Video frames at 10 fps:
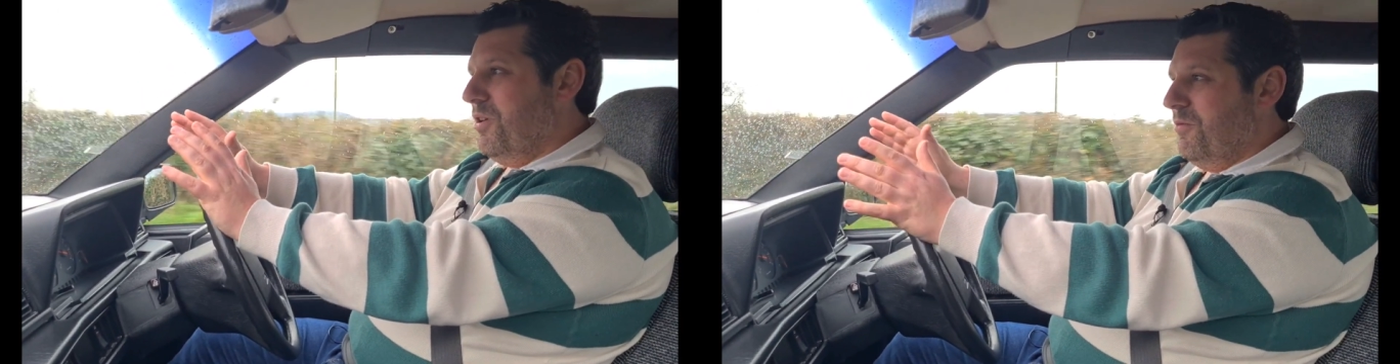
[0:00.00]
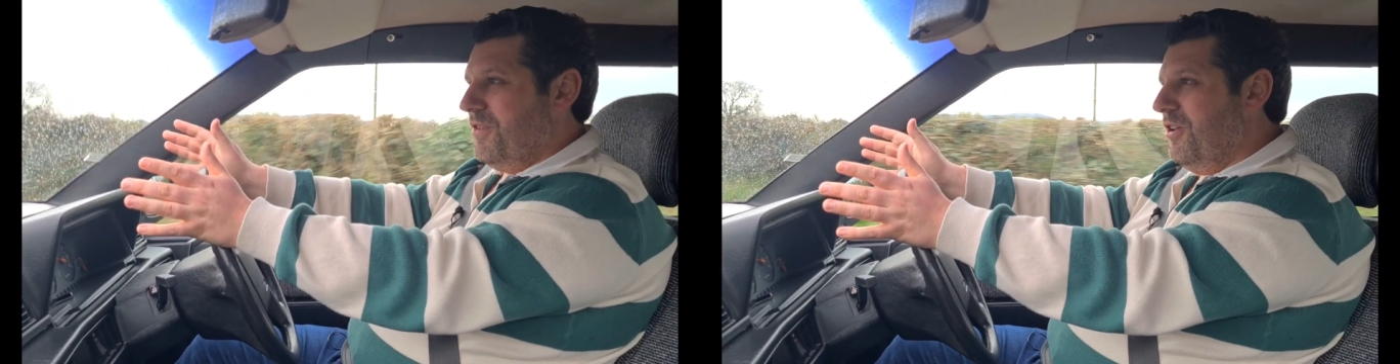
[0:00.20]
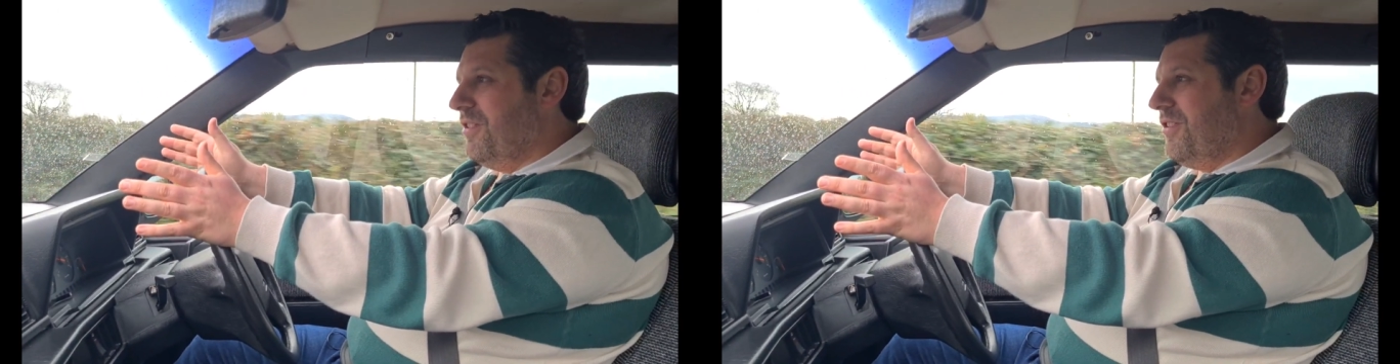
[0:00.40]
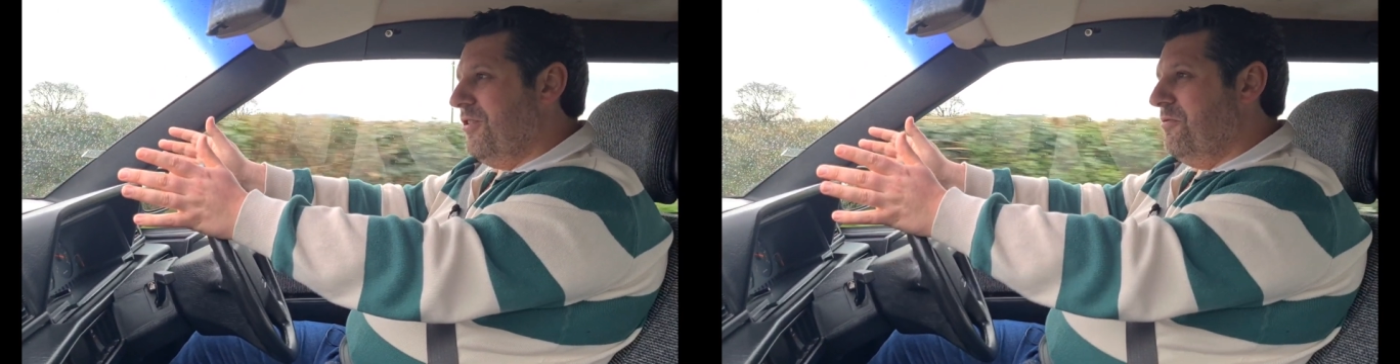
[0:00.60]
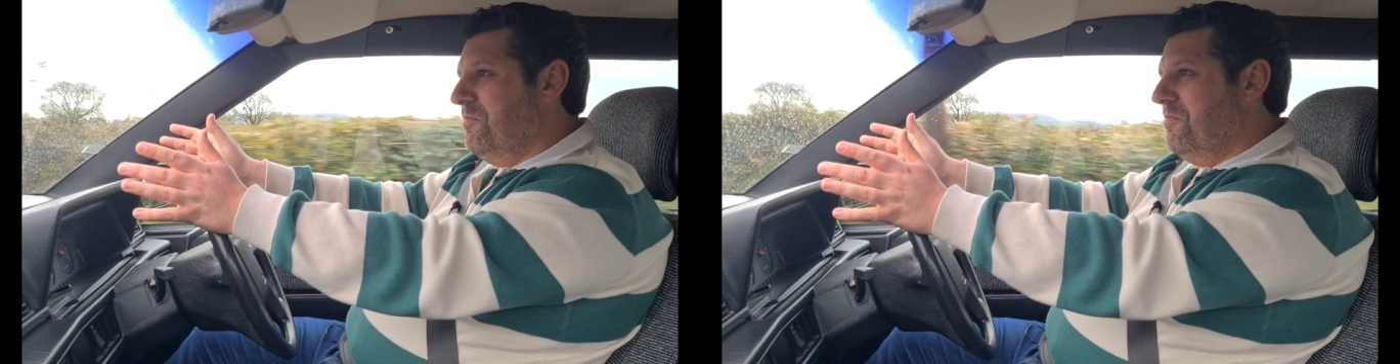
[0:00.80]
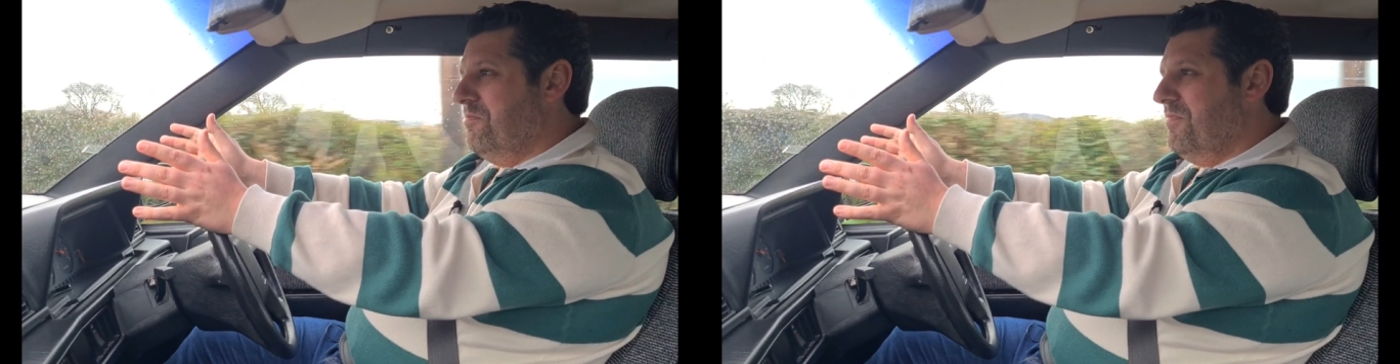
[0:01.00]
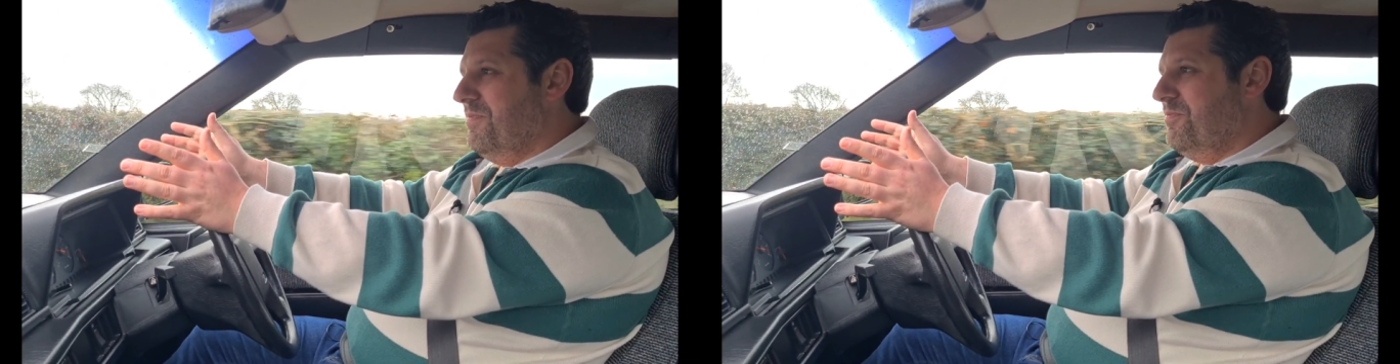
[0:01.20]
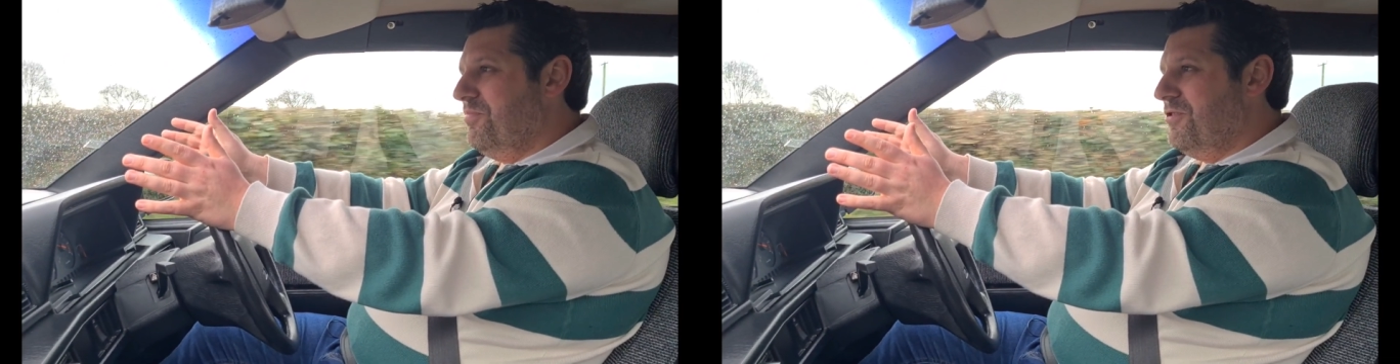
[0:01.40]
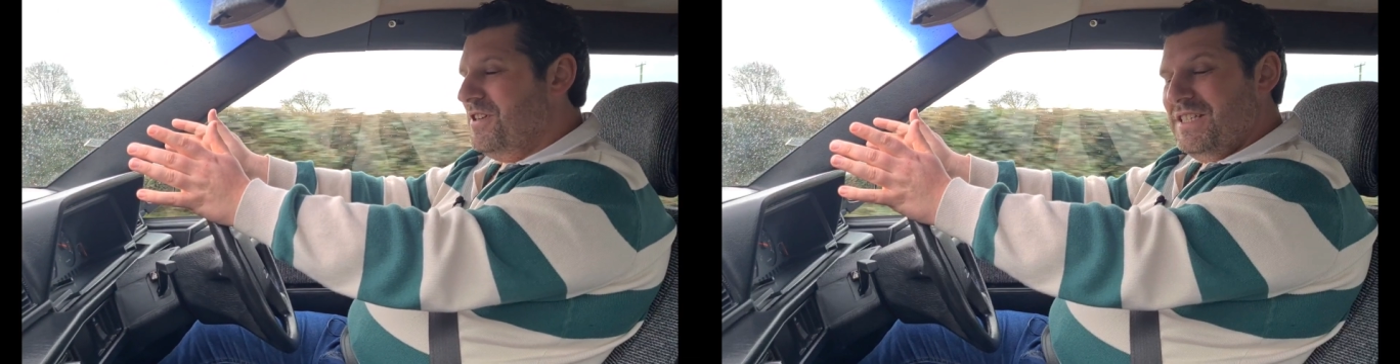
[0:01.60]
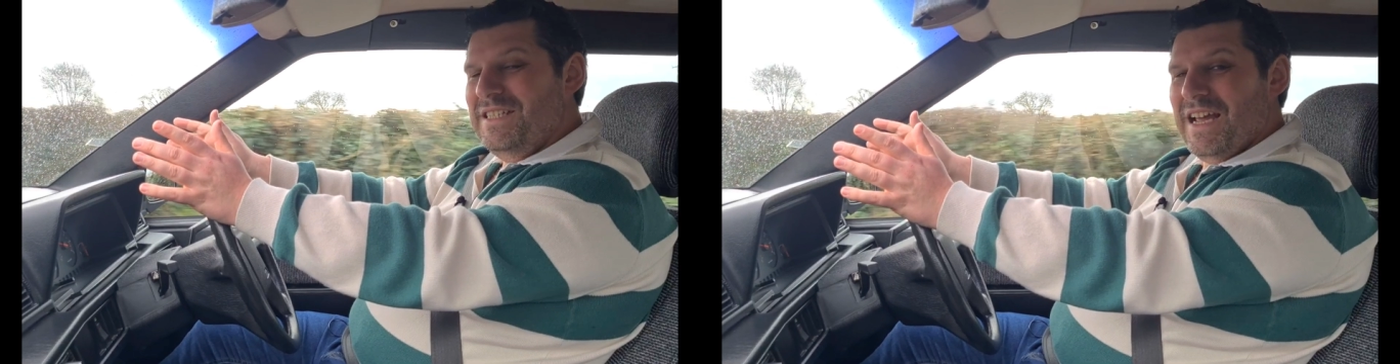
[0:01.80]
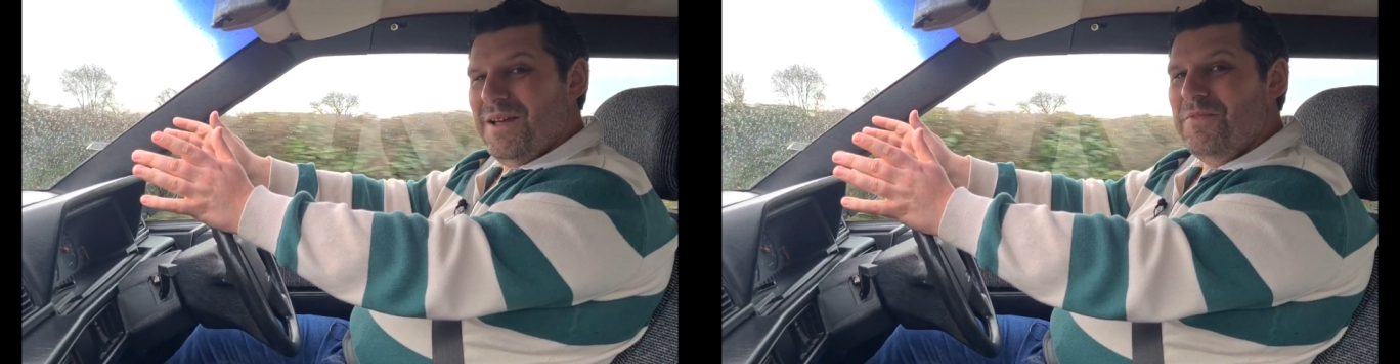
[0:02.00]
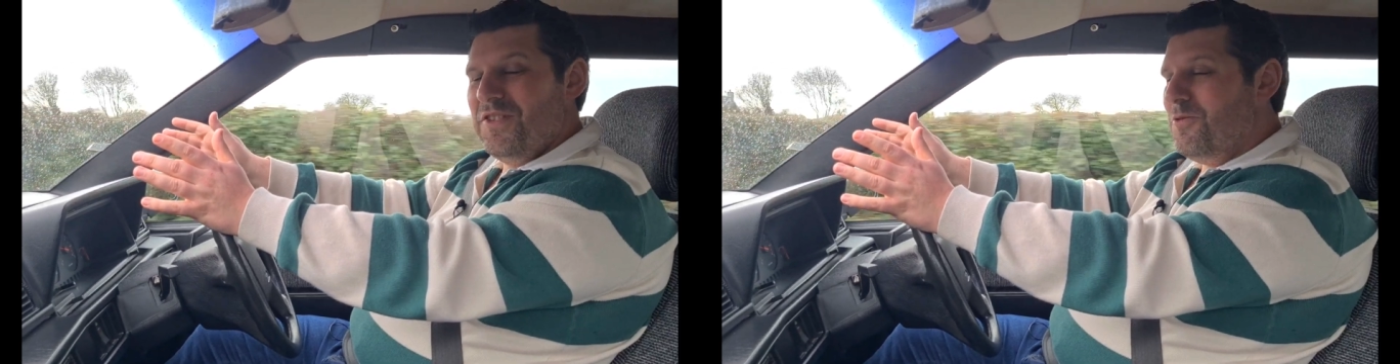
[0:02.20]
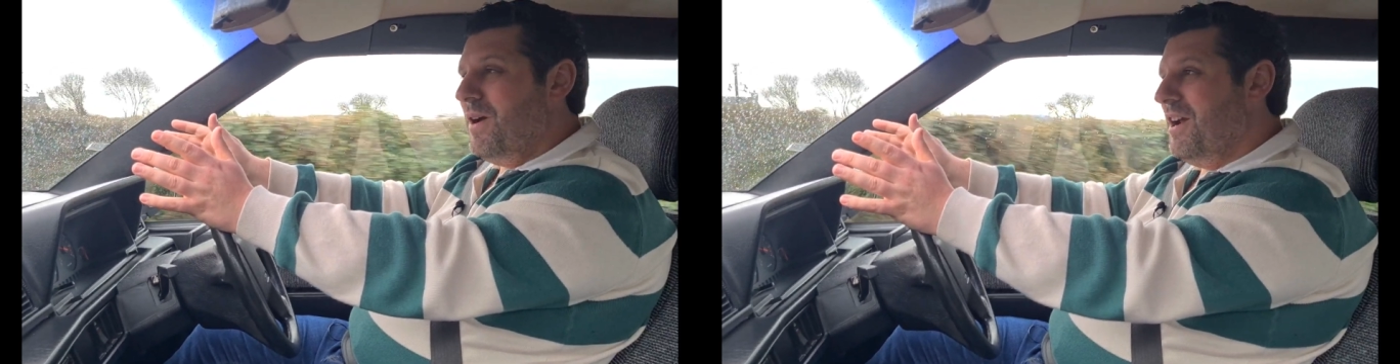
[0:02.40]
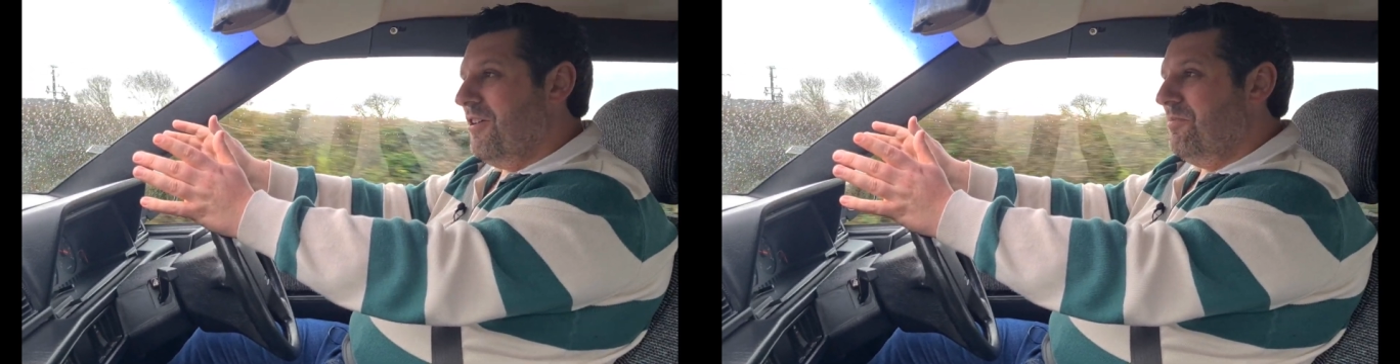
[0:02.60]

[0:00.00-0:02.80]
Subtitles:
it was also pretty damn square.